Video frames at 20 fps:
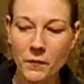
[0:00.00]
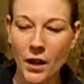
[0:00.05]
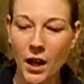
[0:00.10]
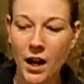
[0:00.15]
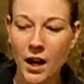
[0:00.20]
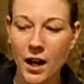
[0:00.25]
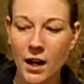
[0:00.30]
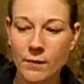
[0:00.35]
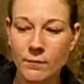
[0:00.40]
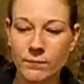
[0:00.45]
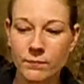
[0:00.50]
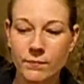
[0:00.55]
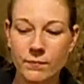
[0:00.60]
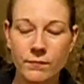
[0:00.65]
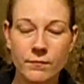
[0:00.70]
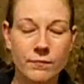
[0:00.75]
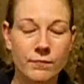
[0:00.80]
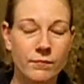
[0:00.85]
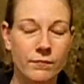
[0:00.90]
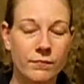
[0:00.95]

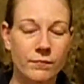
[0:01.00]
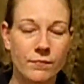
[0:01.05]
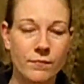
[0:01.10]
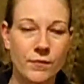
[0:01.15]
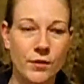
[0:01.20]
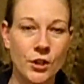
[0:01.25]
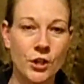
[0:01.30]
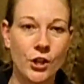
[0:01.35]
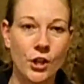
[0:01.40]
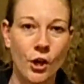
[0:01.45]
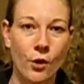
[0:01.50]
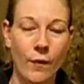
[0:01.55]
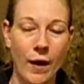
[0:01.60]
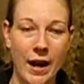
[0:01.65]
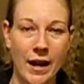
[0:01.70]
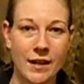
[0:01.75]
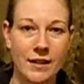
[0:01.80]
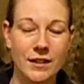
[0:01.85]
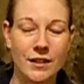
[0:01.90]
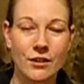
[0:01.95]

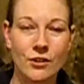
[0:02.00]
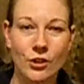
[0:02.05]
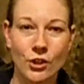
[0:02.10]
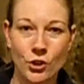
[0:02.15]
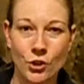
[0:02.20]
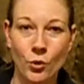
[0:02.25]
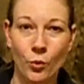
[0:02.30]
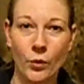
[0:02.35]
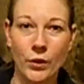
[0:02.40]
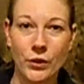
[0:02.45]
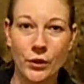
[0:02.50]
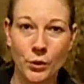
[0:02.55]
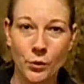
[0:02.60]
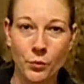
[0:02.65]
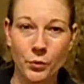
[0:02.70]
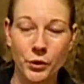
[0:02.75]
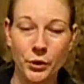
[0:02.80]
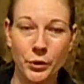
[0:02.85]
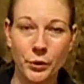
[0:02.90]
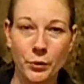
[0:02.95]
ask to join the
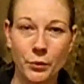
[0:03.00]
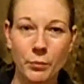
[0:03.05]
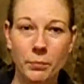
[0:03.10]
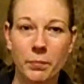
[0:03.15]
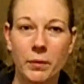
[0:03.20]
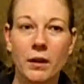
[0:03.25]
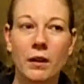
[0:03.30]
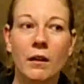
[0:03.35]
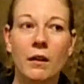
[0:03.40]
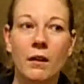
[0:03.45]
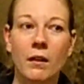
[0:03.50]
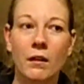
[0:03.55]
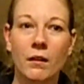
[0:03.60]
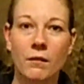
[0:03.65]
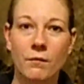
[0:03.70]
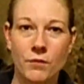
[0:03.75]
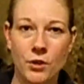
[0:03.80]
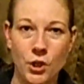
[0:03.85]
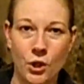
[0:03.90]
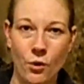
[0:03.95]
group,
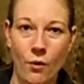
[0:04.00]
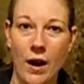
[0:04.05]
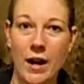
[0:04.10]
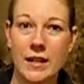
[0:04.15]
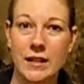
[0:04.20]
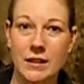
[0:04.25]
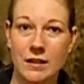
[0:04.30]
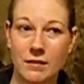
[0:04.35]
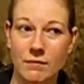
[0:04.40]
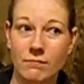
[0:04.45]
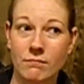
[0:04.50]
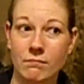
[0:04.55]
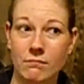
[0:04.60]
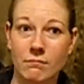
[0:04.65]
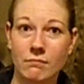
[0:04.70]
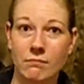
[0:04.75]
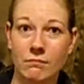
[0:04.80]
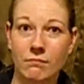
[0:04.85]
I can,